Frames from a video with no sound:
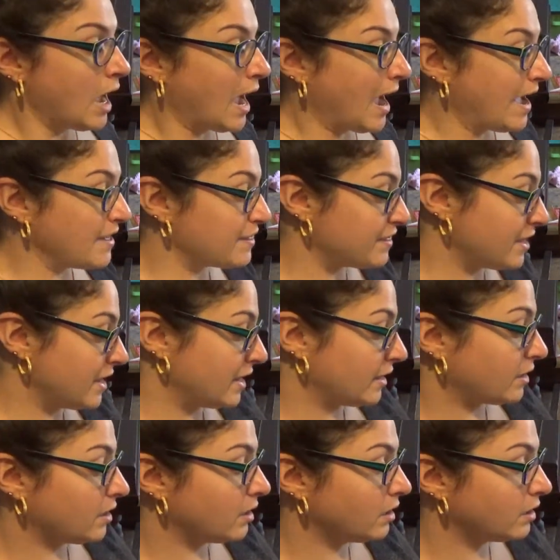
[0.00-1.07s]
I
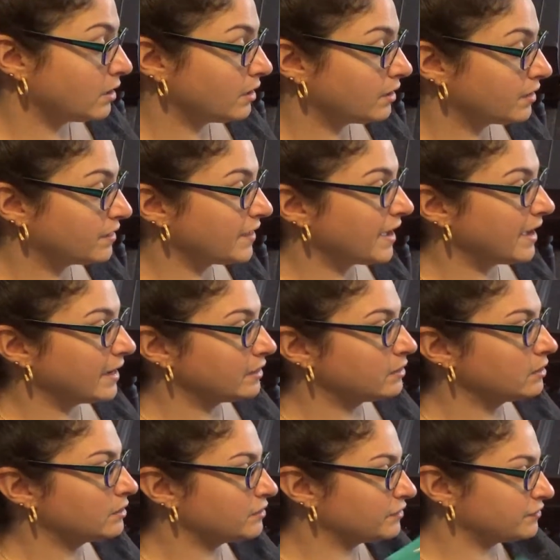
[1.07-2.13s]
think that
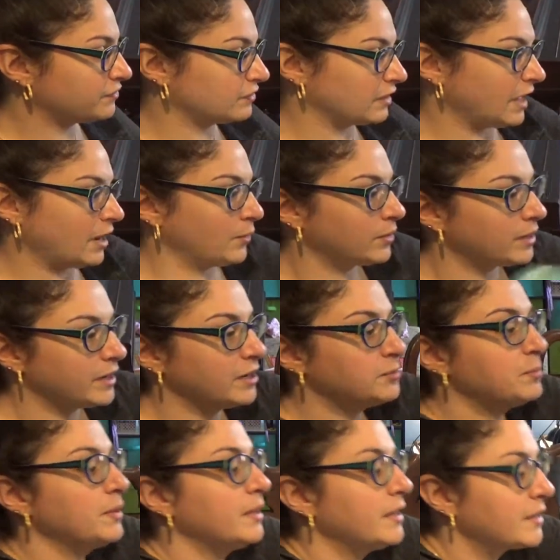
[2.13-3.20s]
Flower had
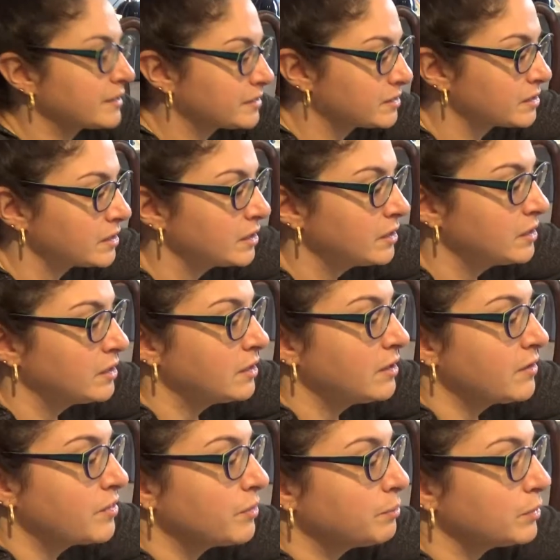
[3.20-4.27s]
picked
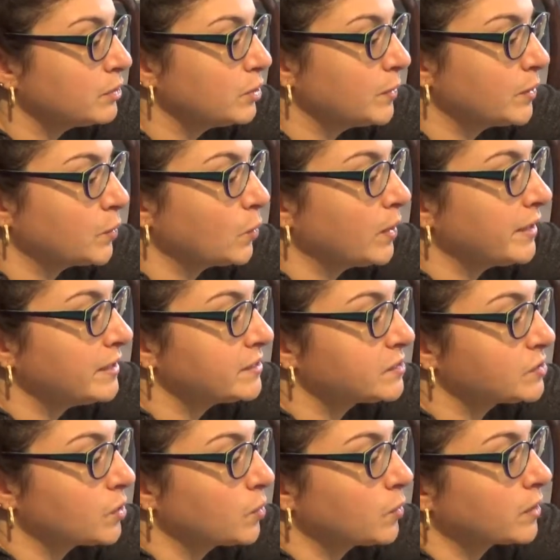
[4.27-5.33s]
the blue and white,
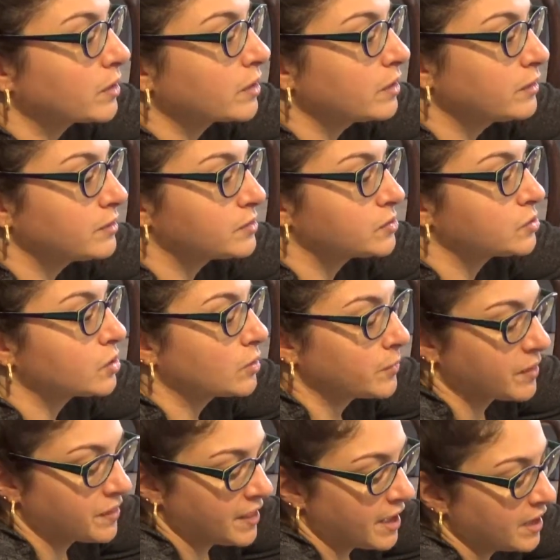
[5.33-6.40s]
so we're gonna start
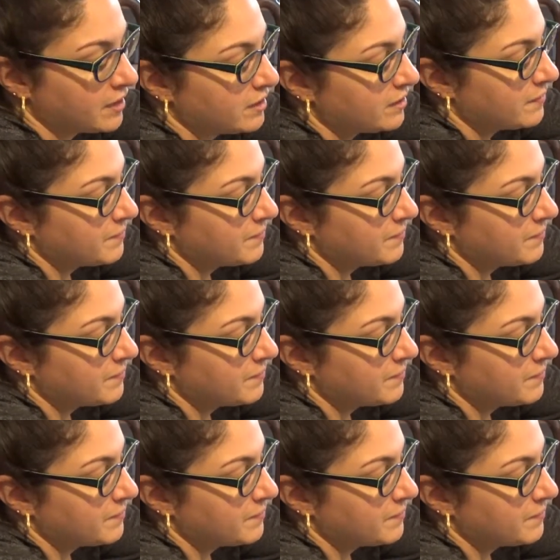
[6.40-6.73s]
with that.